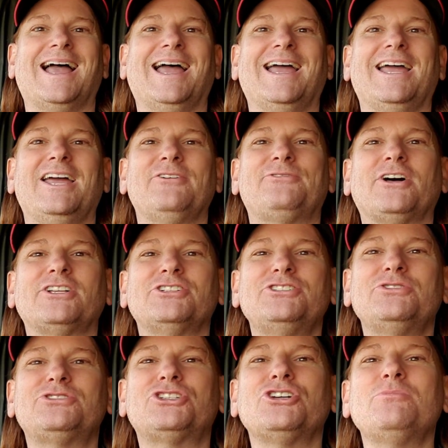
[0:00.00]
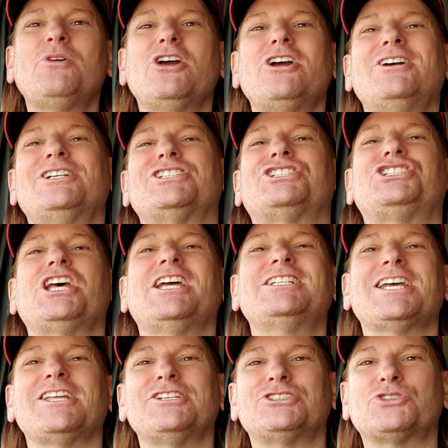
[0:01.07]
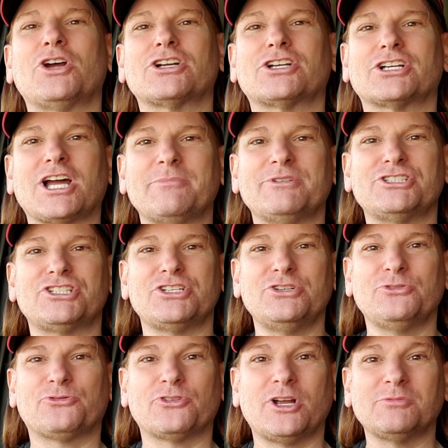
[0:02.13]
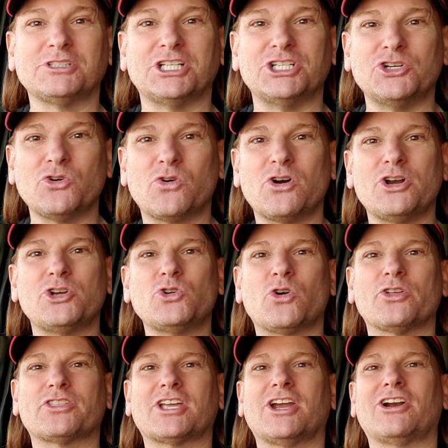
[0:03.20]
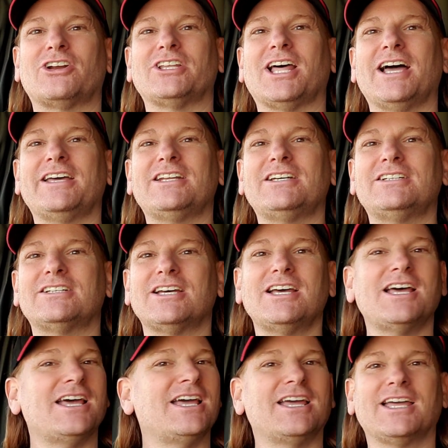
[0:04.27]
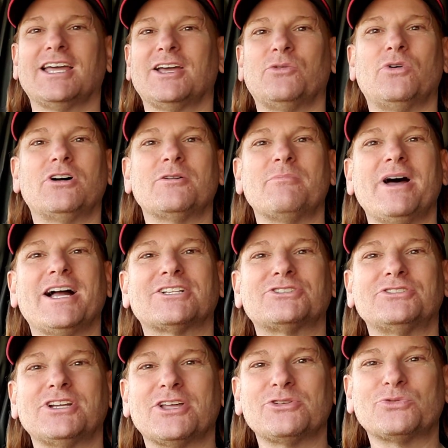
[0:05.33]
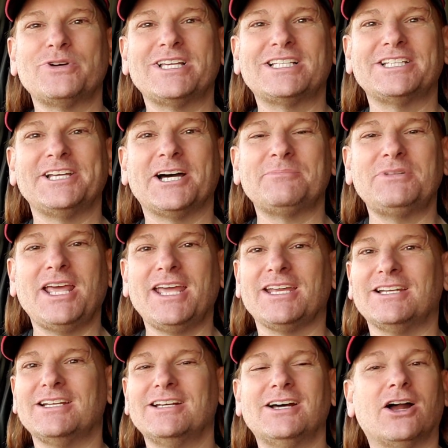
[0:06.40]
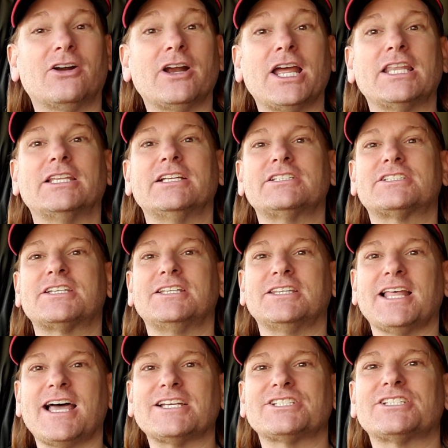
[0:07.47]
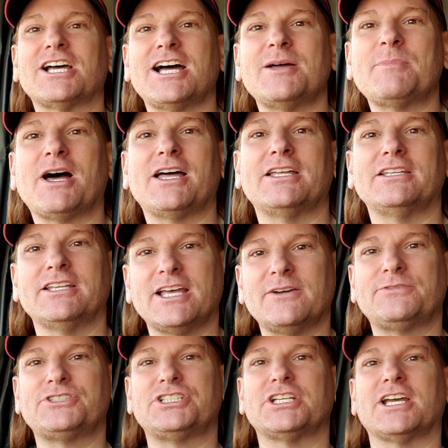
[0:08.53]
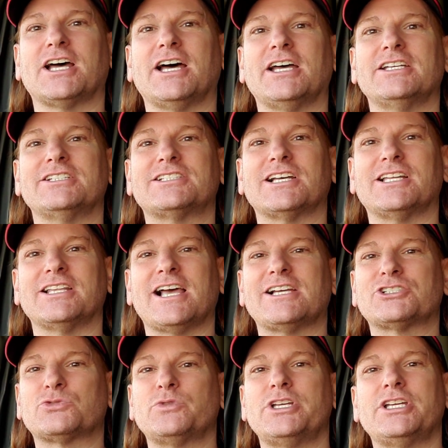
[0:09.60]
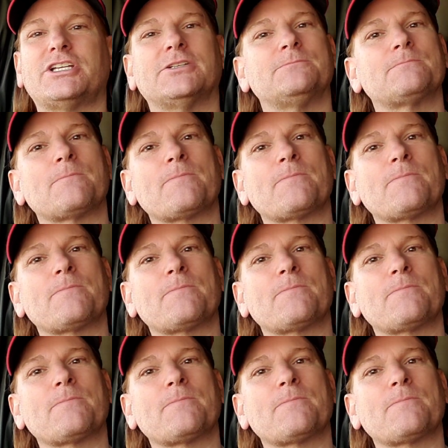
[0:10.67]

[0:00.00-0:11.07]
Hey, fellow YouTubers! JJ the Trucker coming to you from Lenoir, North Carolina. Welcome back to another weekly update. Alright, let's see. Last time I left you guys, last week,